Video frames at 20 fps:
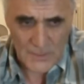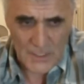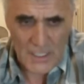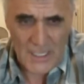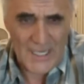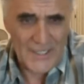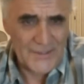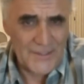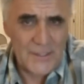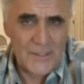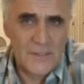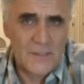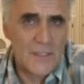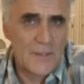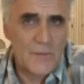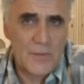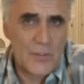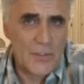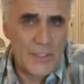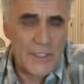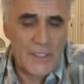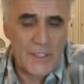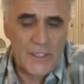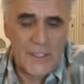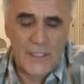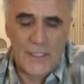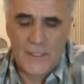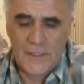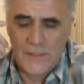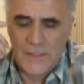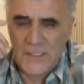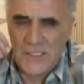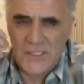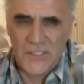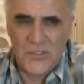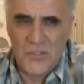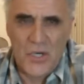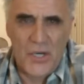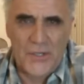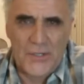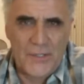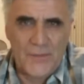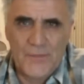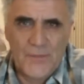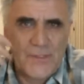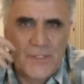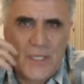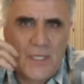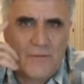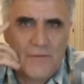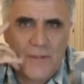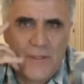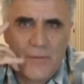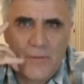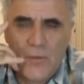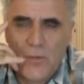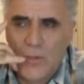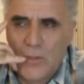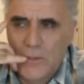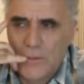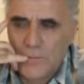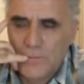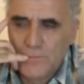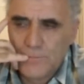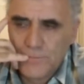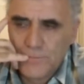autism or anything else. He's not himself anymore.